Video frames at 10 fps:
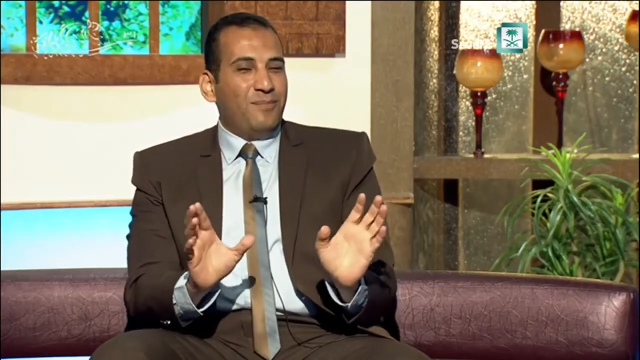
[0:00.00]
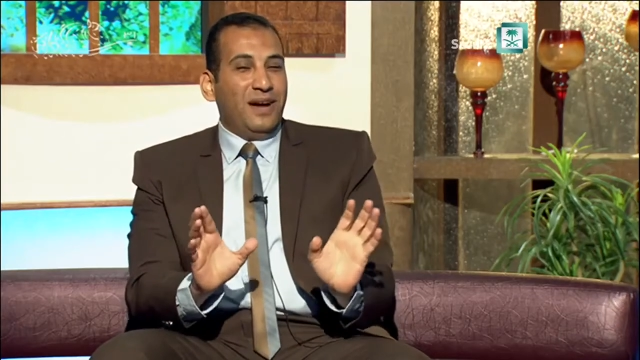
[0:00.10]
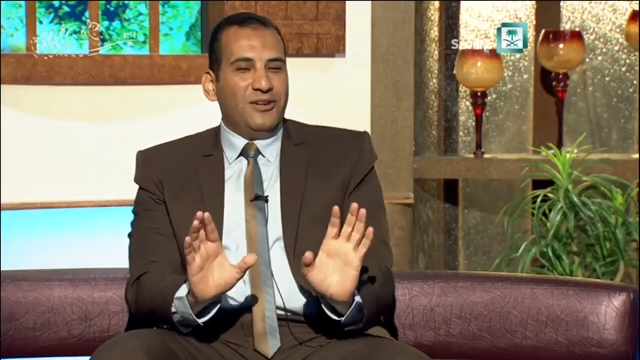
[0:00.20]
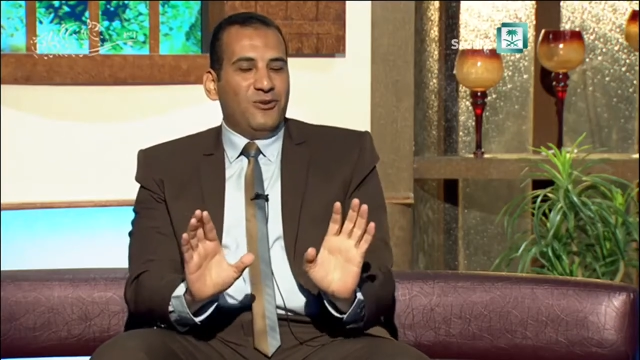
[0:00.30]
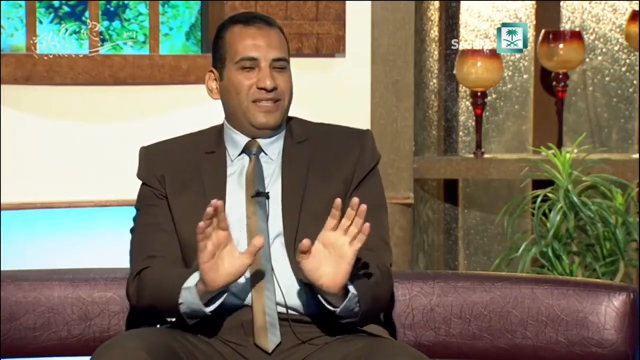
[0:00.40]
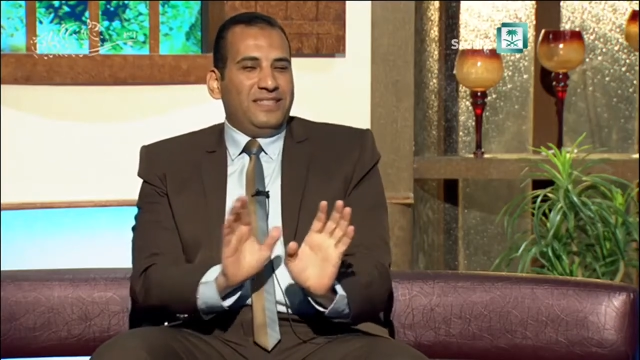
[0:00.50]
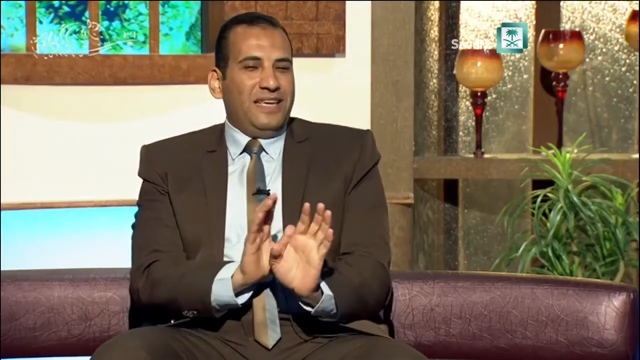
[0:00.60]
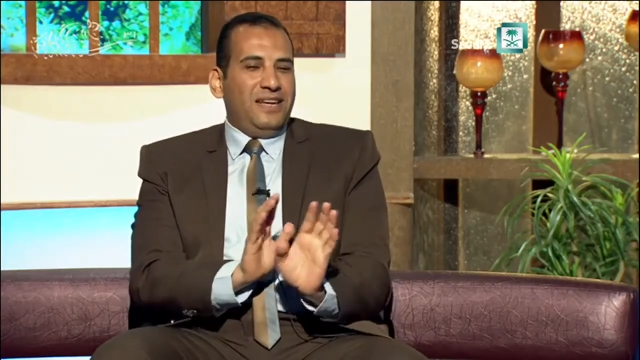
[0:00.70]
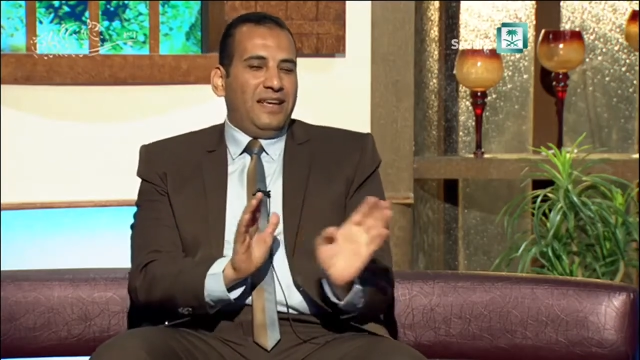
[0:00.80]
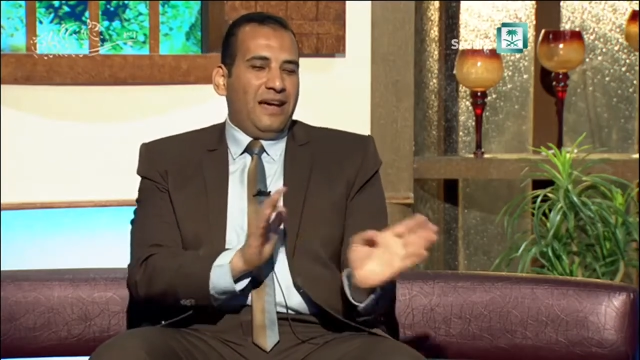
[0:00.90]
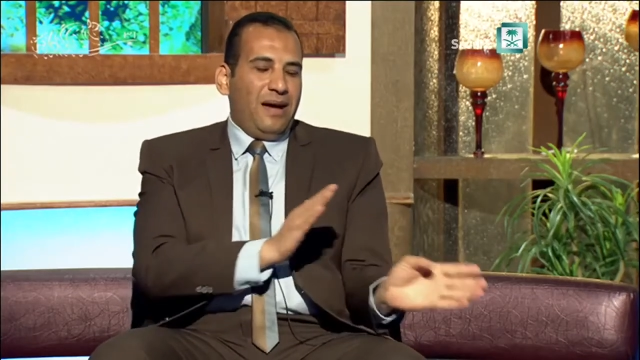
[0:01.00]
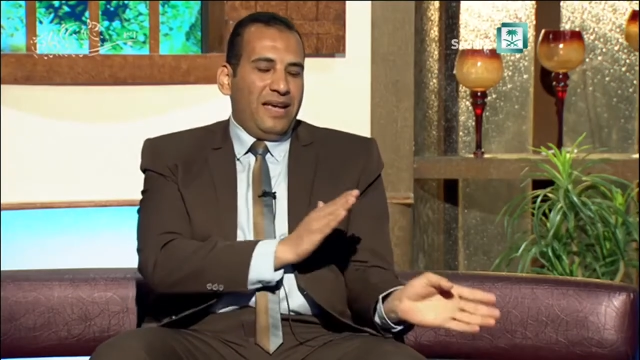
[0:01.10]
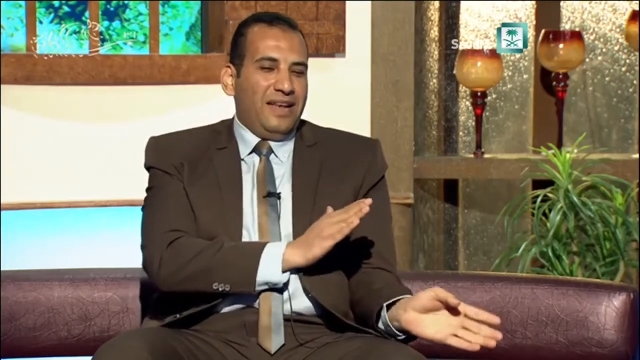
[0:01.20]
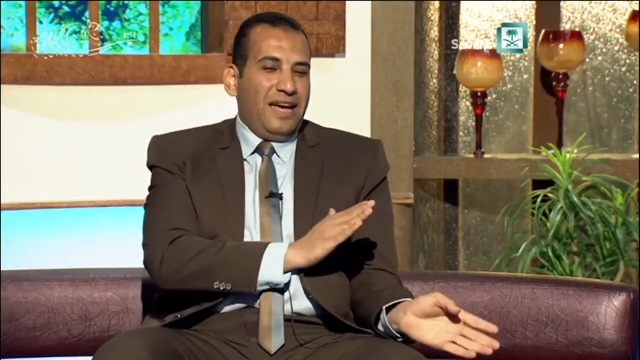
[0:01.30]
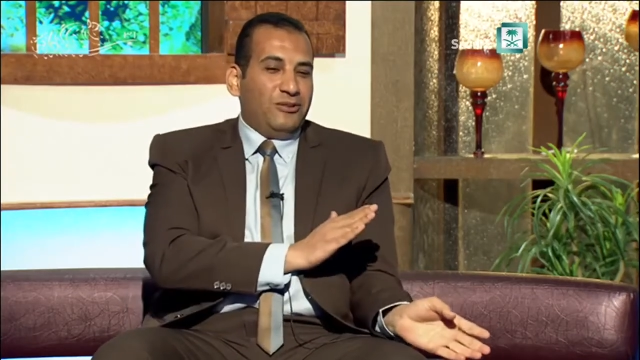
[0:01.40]
No, I'd
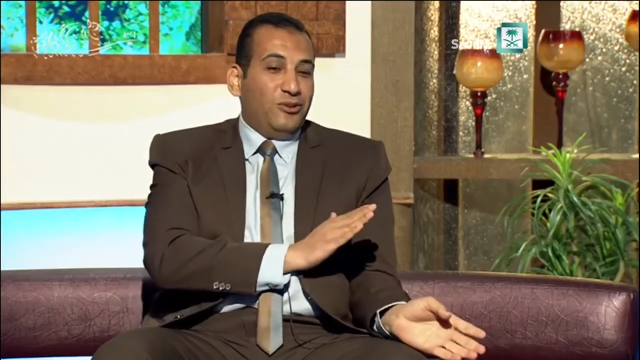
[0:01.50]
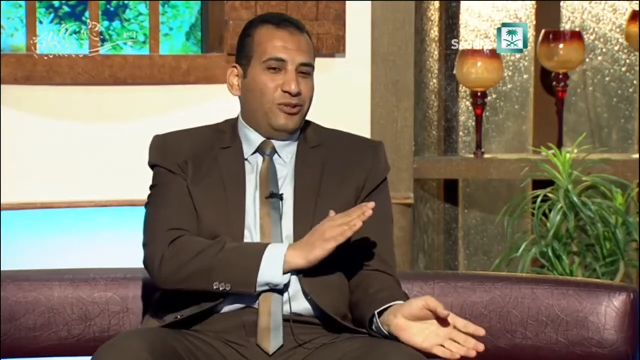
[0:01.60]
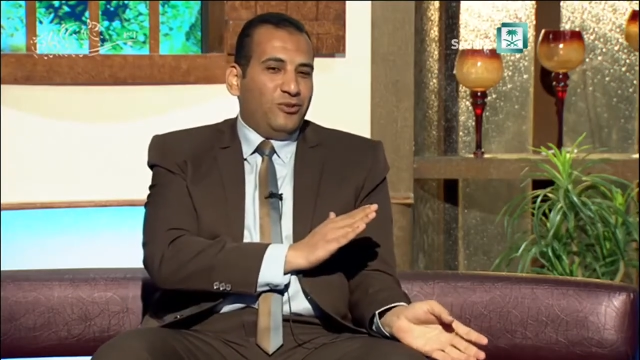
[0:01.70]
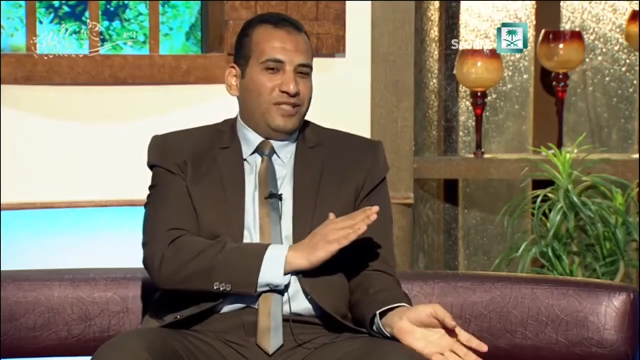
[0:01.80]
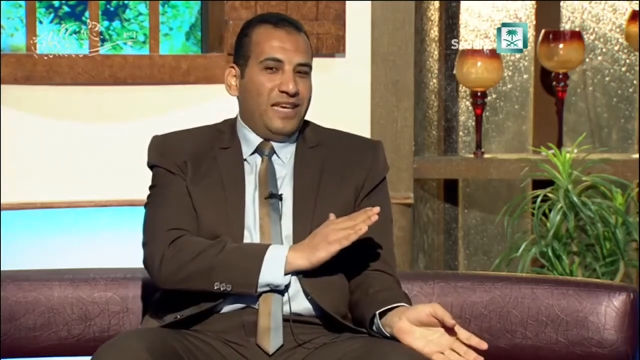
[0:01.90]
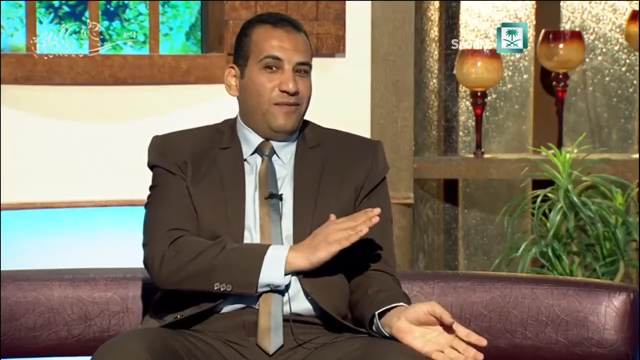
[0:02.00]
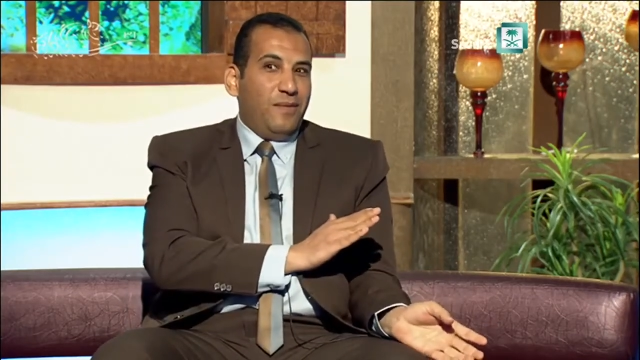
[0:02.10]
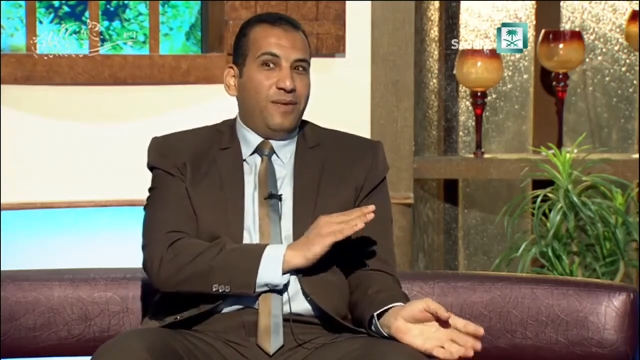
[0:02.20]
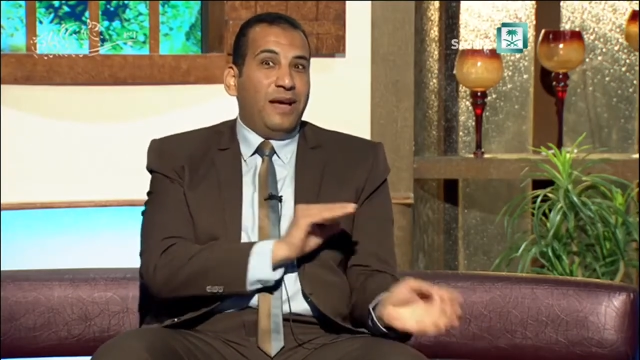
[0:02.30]
like not to say vampire